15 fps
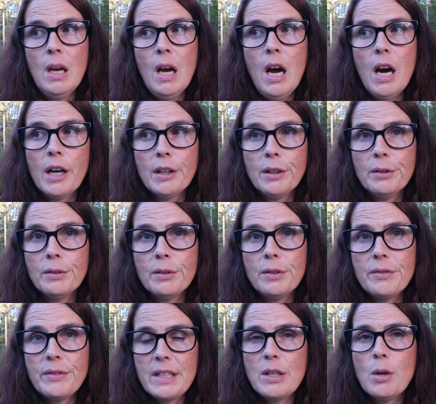
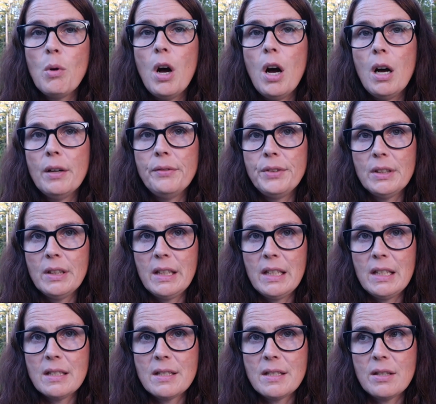
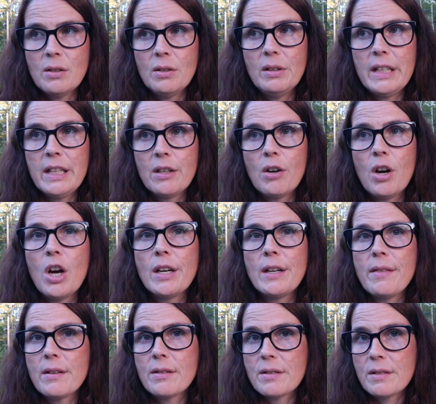ovulate until later on
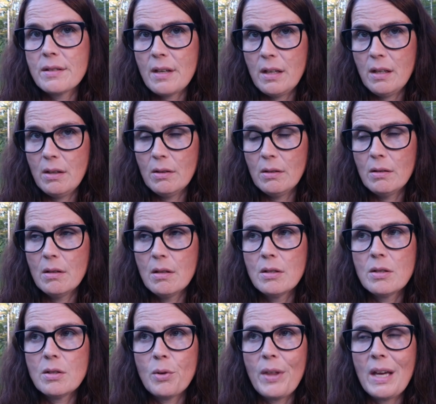in their cycle.
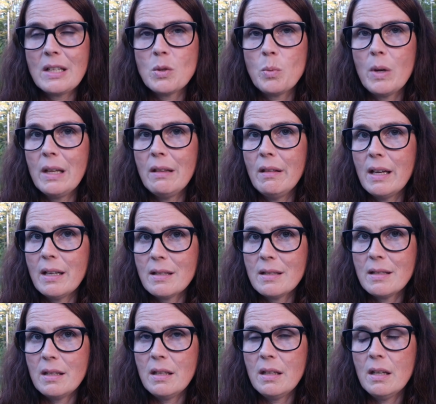So that's why
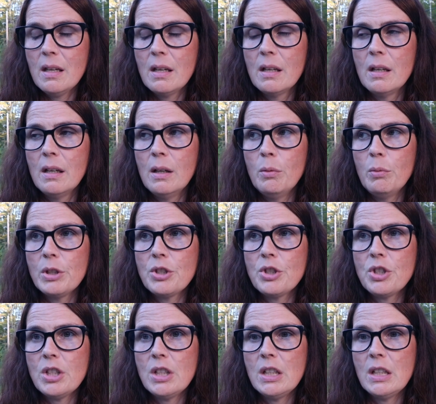Lexi, when
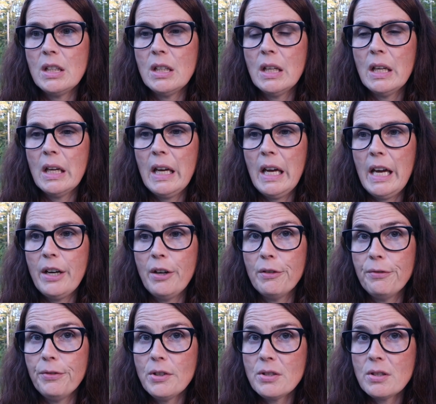she had her
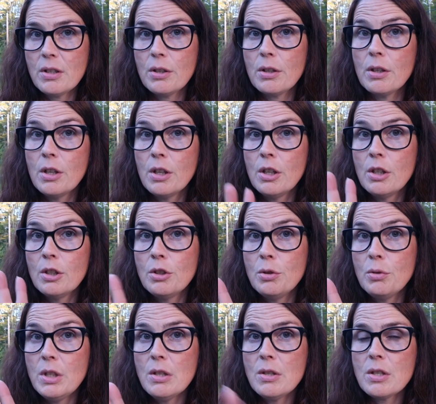first litter 2
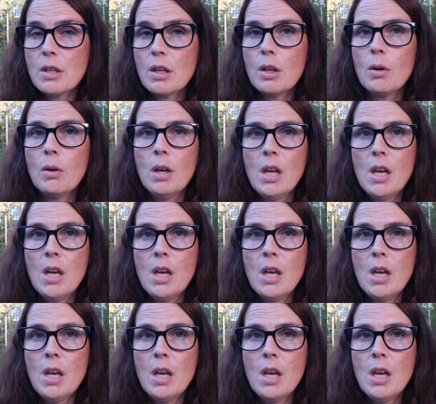years ago,